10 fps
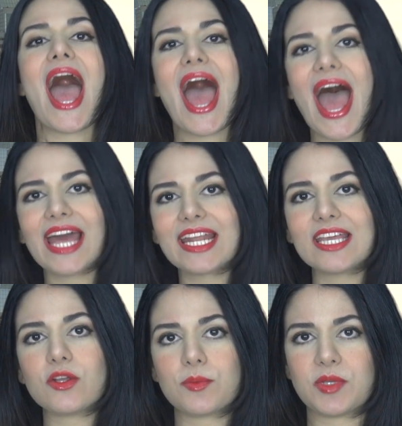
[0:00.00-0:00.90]

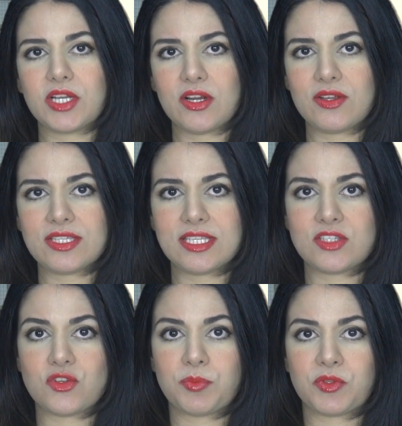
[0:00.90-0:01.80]
Adding
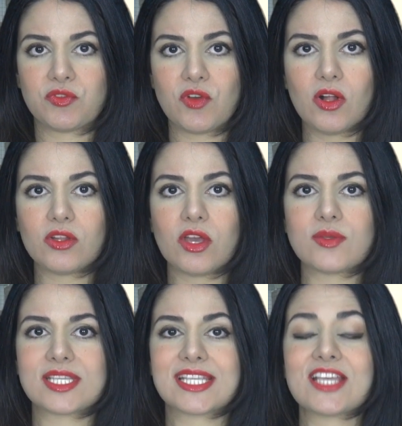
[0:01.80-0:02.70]
cryptocurrencies to your portfolio
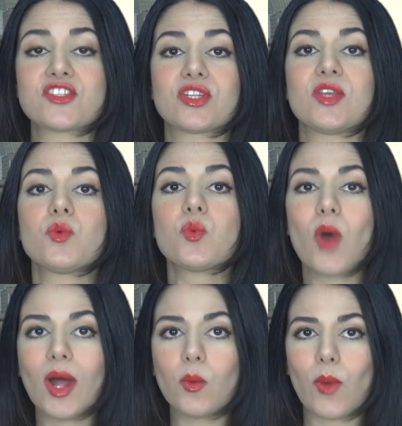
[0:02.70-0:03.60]
is essentially
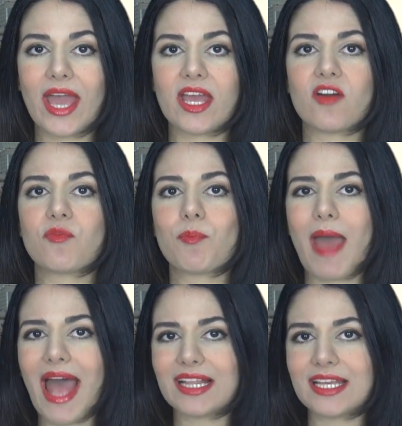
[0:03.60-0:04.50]
one way of
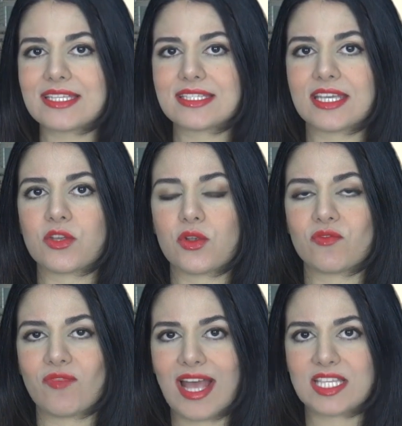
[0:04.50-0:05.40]
balancing your
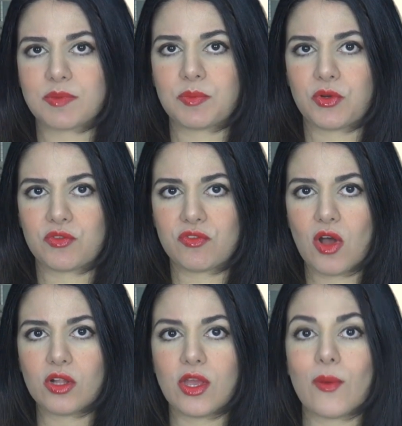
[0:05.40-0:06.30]
investment
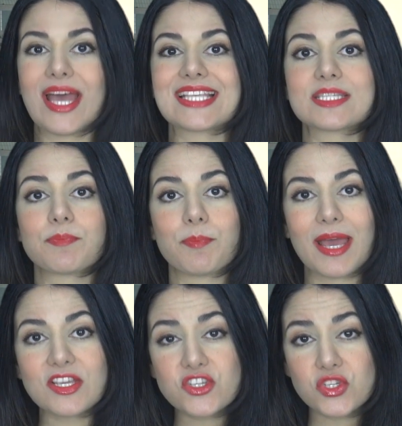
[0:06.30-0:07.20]
portfolio,
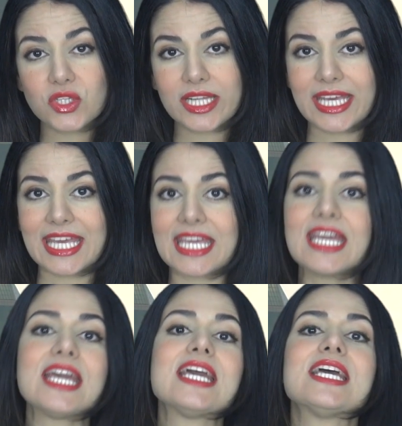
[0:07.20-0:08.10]

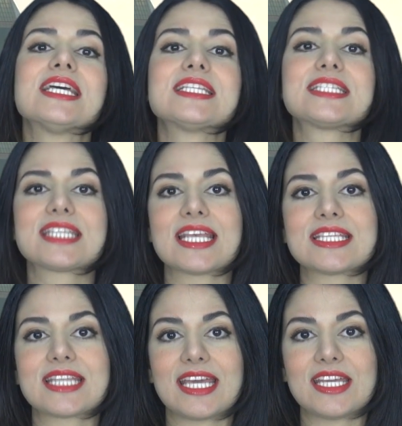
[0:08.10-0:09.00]
especially
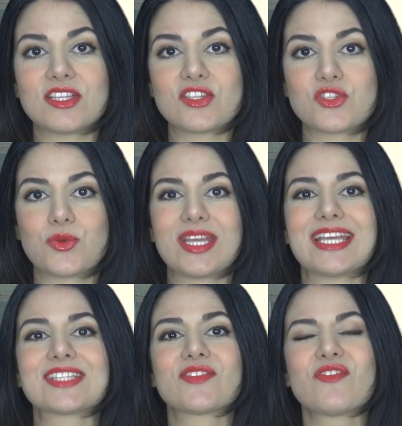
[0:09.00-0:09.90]
since the industry
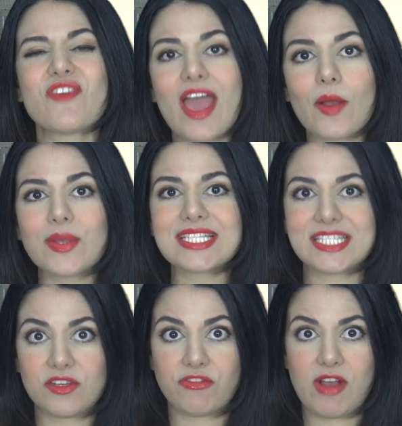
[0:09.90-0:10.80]
is very
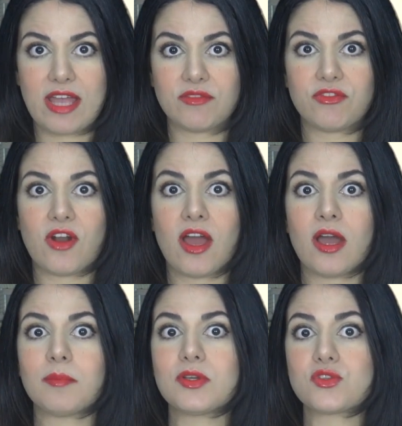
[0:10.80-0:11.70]
different
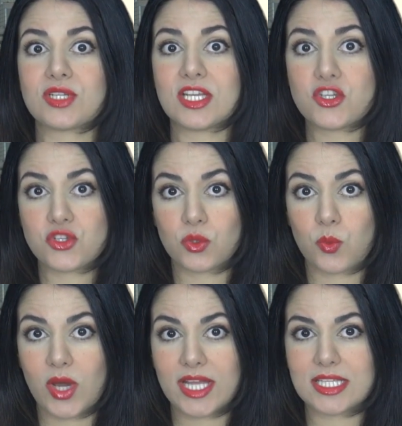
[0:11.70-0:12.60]
from traditional
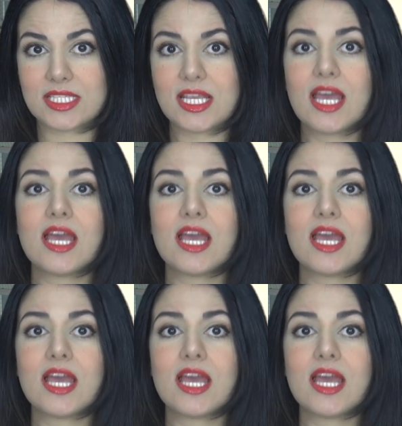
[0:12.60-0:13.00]
ones.